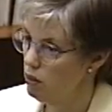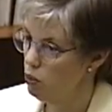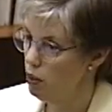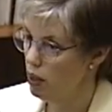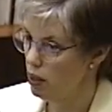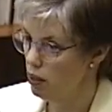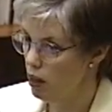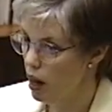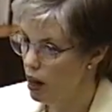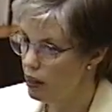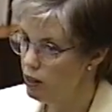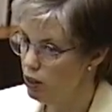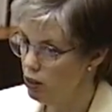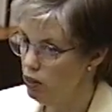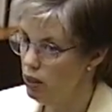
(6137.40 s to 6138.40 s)
Well, I
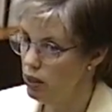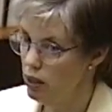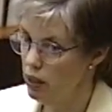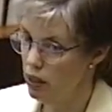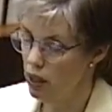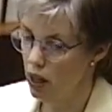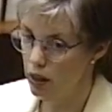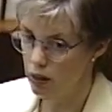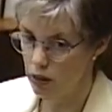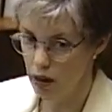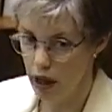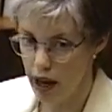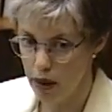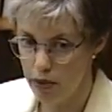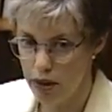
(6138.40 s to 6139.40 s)
do, and the other
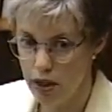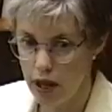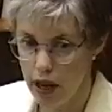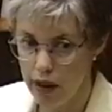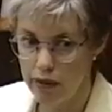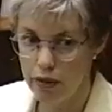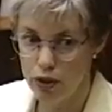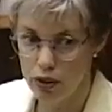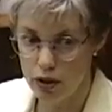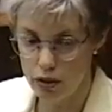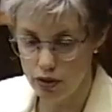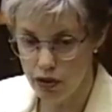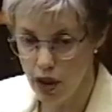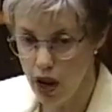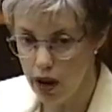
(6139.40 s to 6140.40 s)
lab staff that are
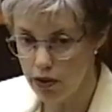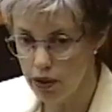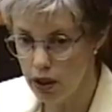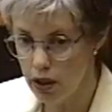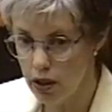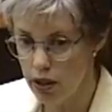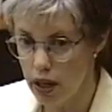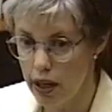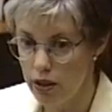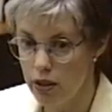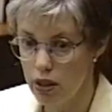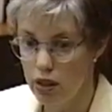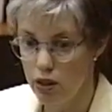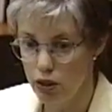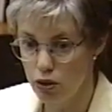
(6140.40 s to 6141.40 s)
involved in the
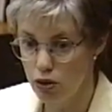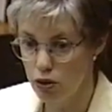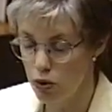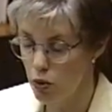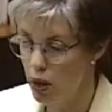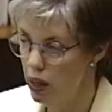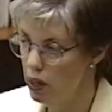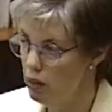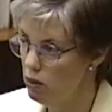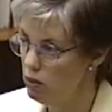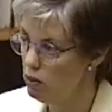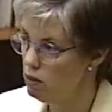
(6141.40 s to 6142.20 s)
testing do as well.